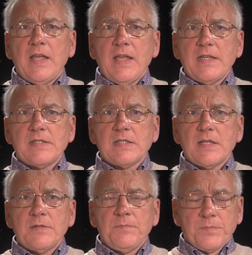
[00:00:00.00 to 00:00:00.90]
is
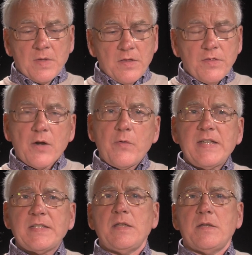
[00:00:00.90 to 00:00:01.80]
that there
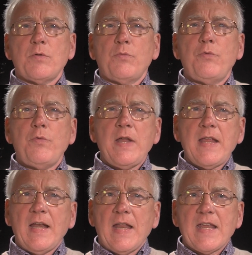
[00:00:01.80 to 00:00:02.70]
isn't
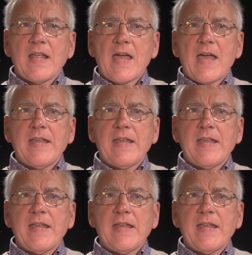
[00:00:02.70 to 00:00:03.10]
really